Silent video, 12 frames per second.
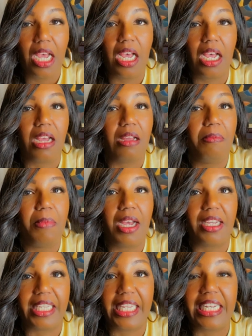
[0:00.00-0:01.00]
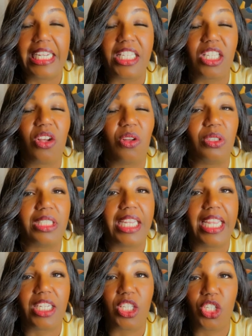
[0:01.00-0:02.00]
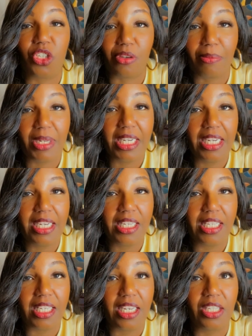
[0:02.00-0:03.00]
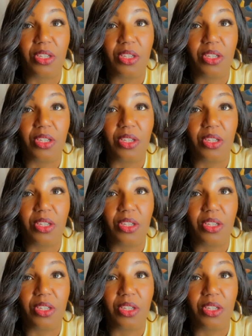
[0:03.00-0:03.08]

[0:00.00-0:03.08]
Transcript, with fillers: Um, again, it's called Extremities.